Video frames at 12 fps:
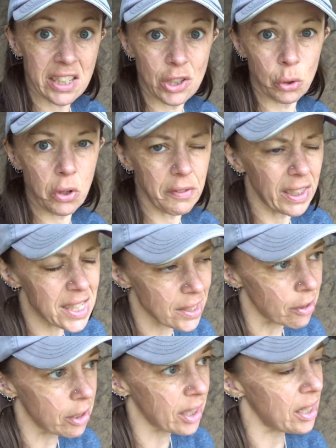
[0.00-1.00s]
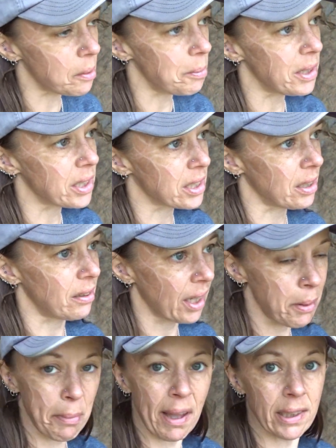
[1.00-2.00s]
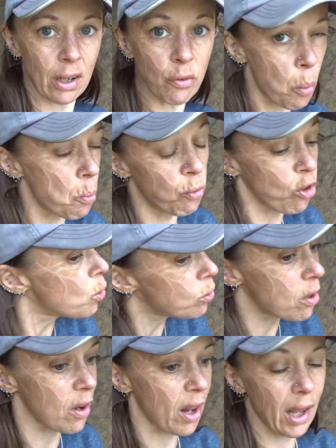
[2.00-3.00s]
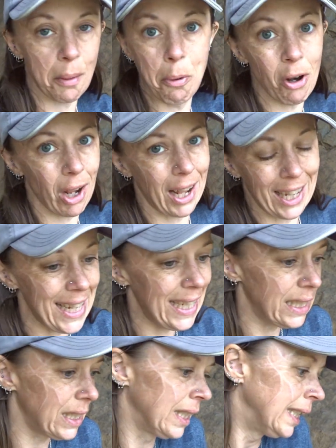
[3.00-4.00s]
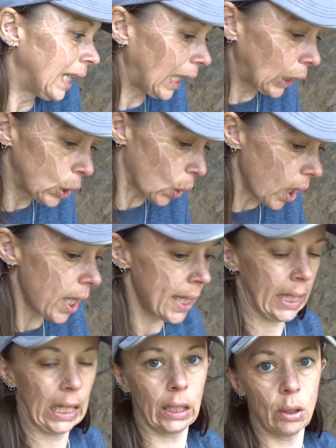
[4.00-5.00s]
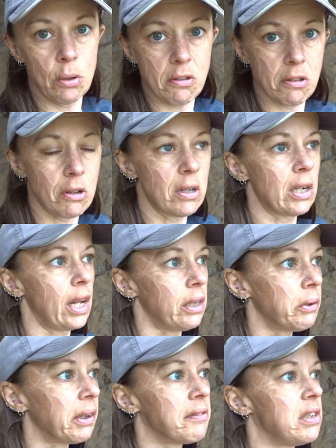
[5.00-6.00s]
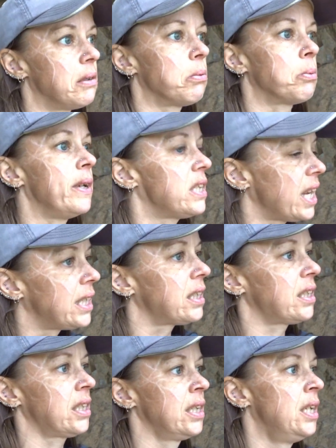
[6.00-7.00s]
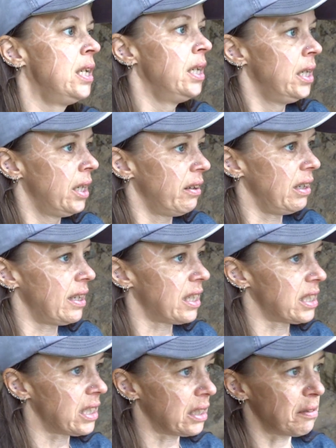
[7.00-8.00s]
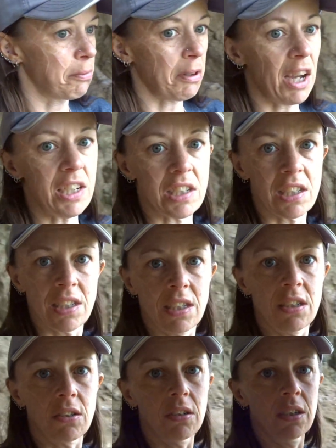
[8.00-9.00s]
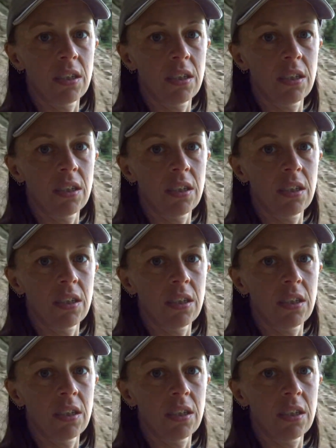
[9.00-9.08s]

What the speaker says: the joy of at least Kirkham, because I get back there, if I'm soaked, then I can put clean, dry clothes on, and I don't have to deal with wet tents or any of that stuff. But I just still